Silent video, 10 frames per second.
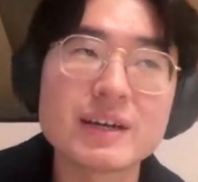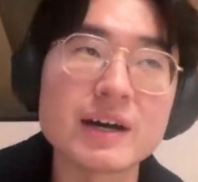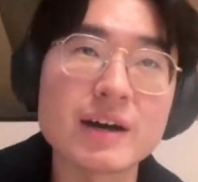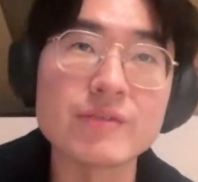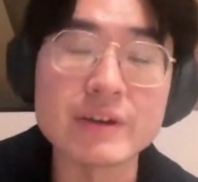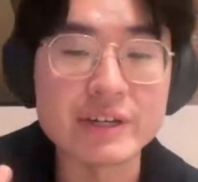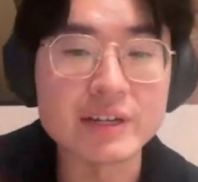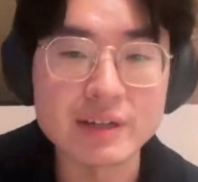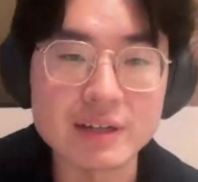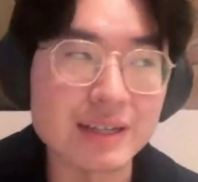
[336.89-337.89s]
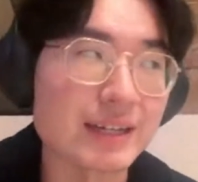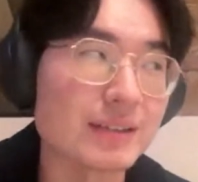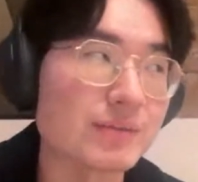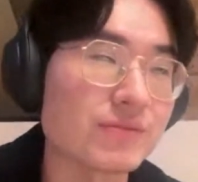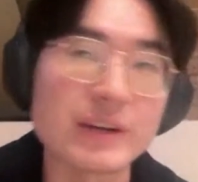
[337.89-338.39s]
very like
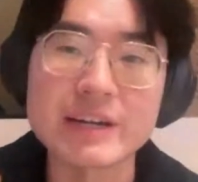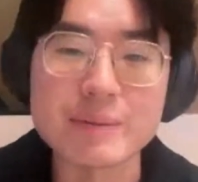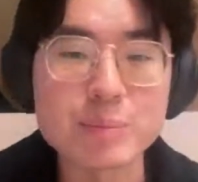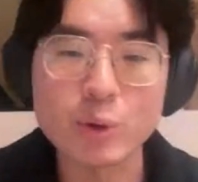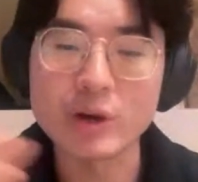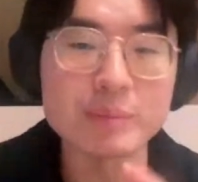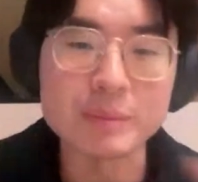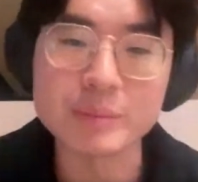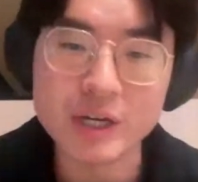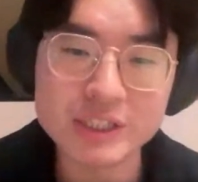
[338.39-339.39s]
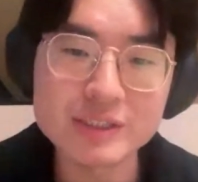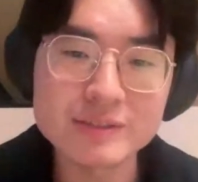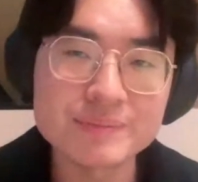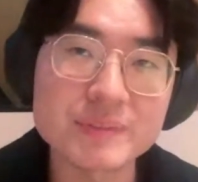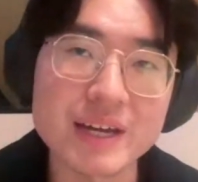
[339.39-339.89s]
a very employable
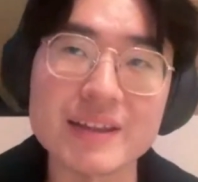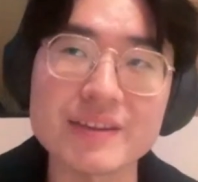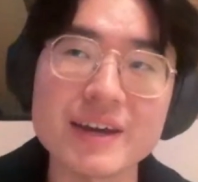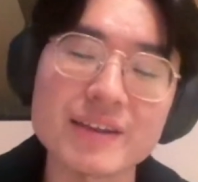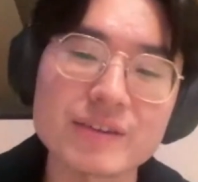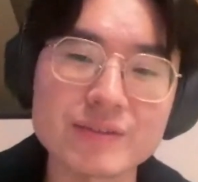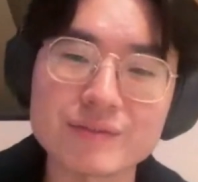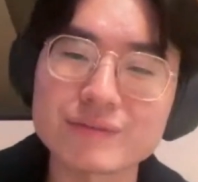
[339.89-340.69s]
person. And then